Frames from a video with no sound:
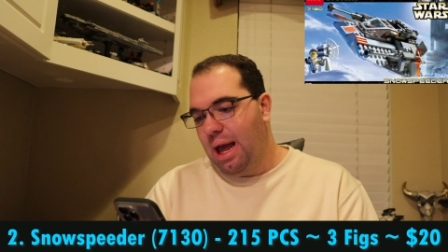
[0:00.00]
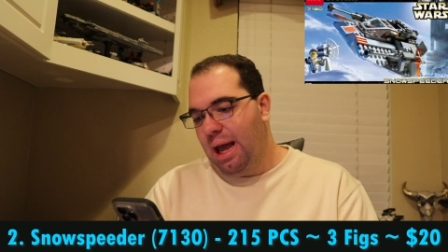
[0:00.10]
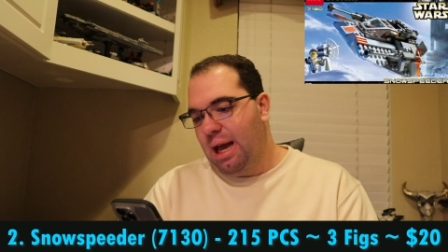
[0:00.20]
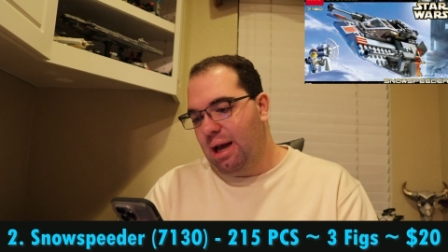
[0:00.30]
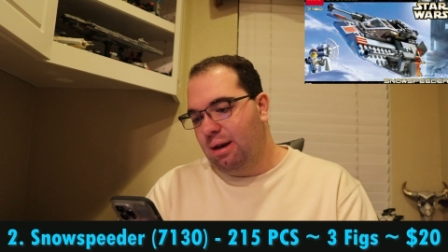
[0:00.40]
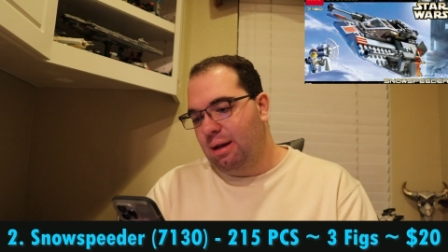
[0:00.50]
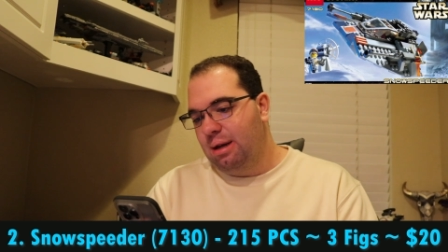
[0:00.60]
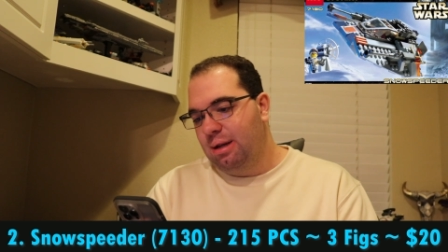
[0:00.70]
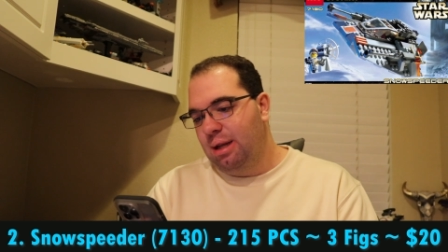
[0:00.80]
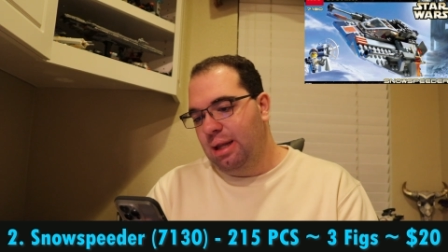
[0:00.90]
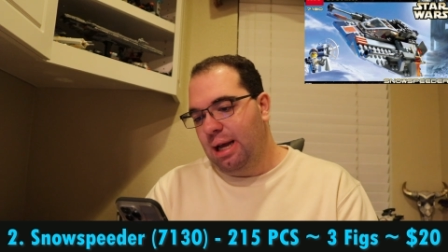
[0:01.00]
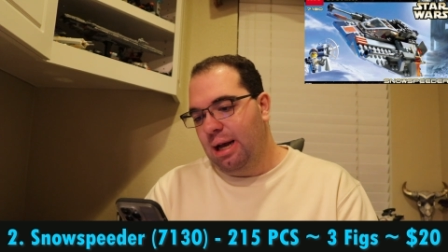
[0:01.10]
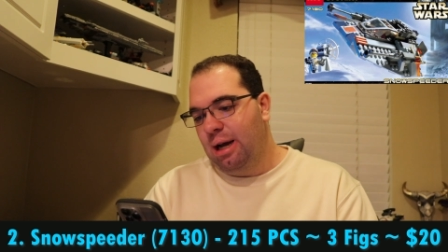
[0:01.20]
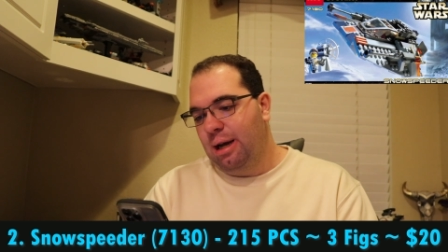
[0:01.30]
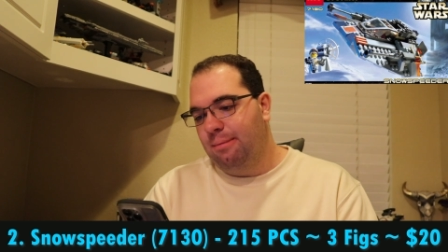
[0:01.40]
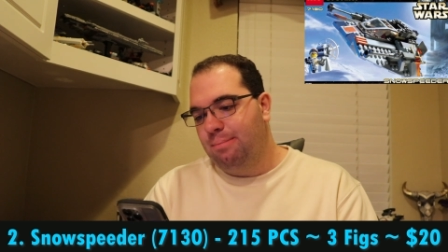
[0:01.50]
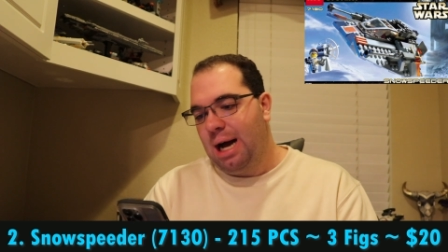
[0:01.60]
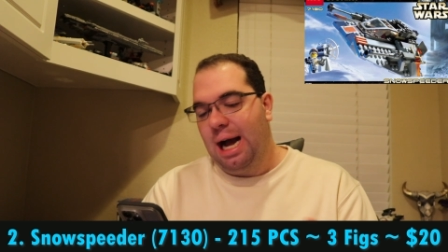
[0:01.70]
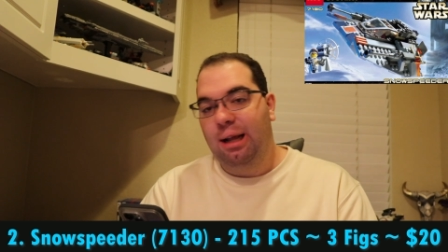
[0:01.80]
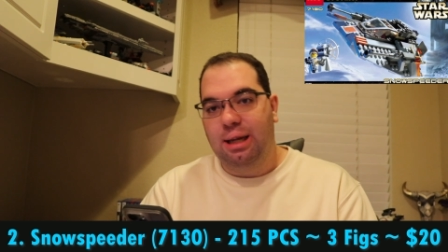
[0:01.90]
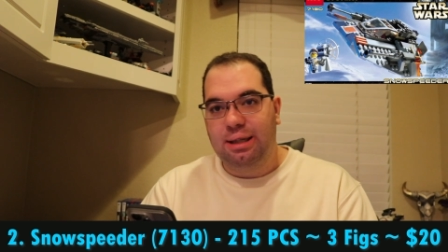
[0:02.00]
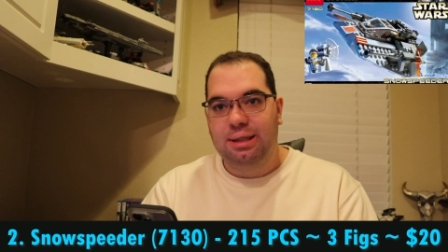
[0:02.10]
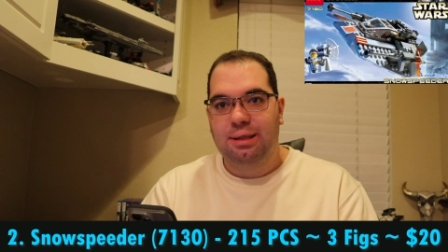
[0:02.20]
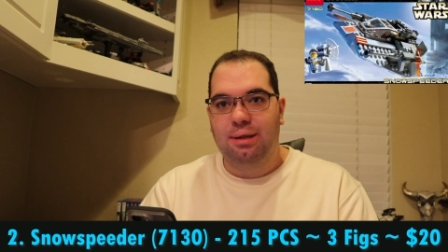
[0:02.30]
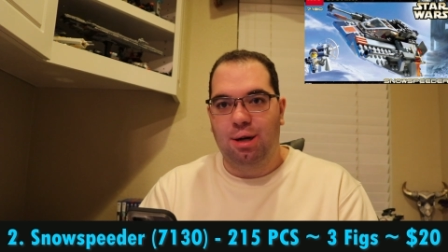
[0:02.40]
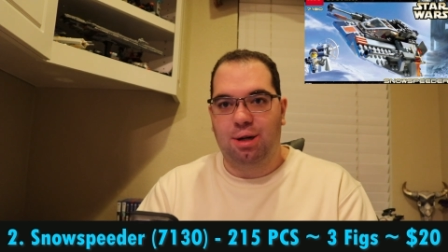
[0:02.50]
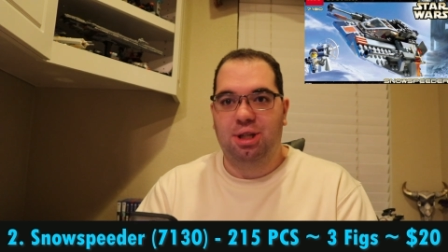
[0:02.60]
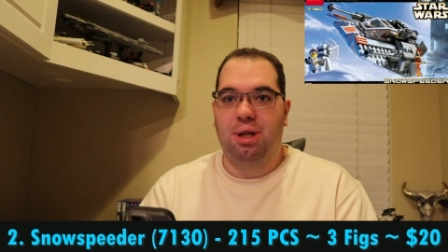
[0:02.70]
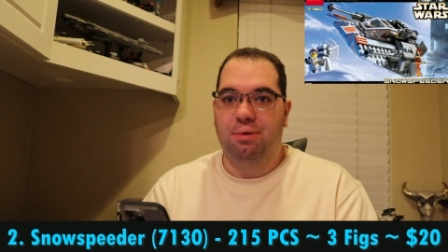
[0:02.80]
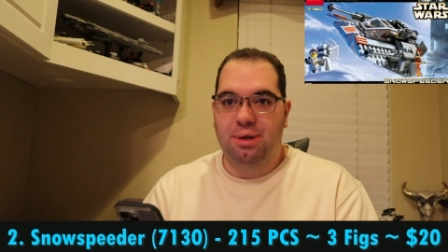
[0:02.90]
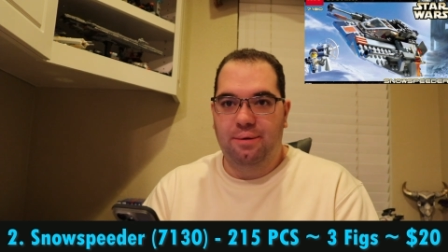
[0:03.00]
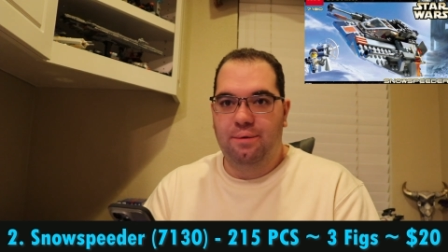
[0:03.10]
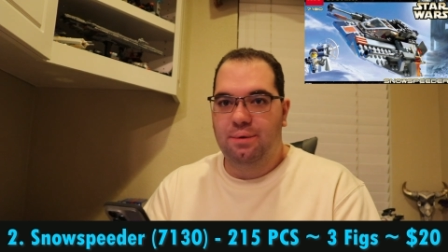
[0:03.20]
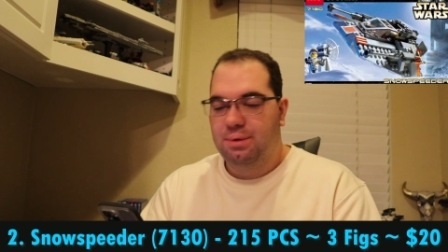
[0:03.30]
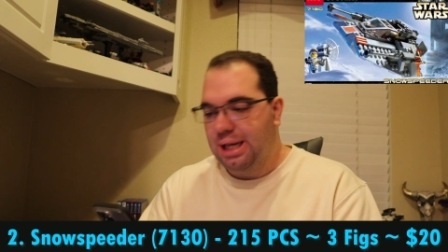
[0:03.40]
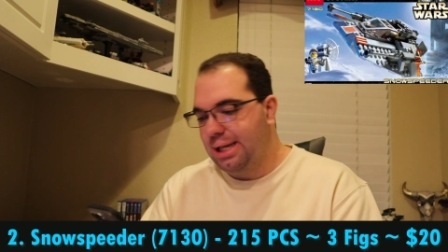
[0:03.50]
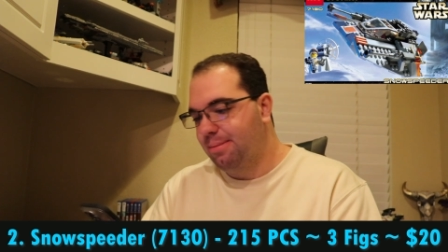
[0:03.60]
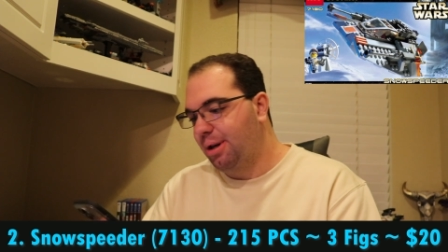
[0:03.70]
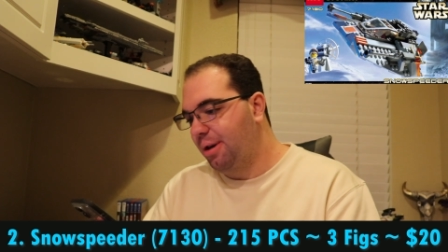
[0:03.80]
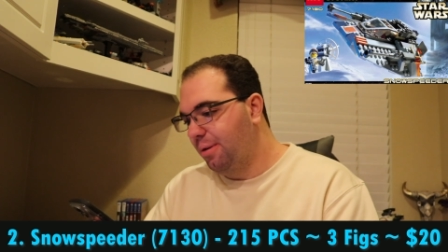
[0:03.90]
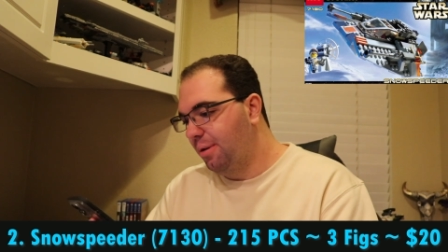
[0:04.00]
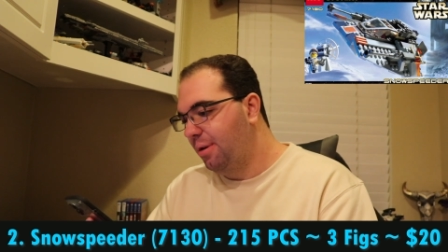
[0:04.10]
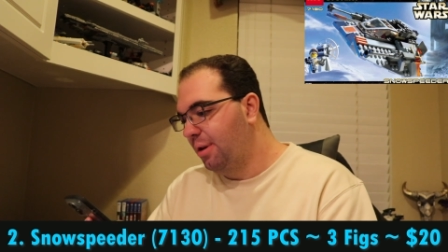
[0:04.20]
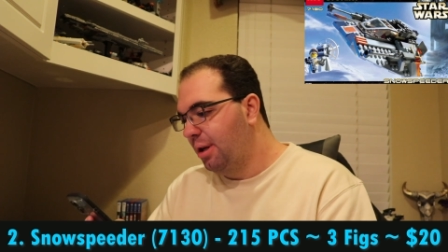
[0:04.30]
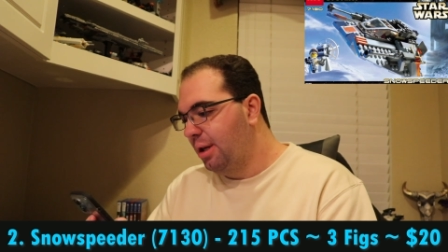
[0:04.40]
and the Pilot are exclusive. So that's pretty cool.